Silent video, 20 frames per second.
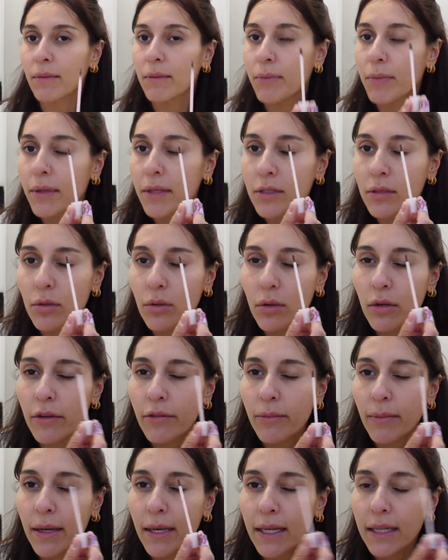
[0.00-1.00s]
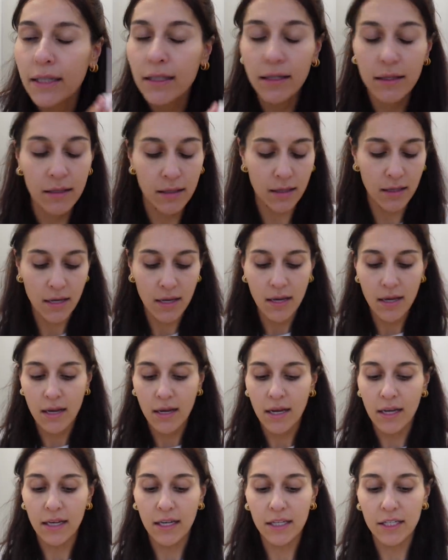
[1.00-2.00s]
I put this all over my lid
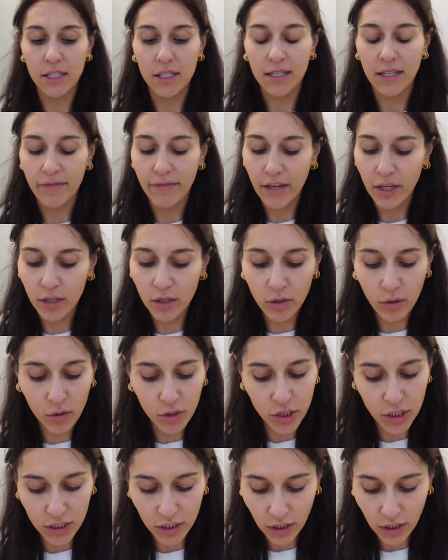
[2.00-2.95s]
and I'd just give it a gorgeous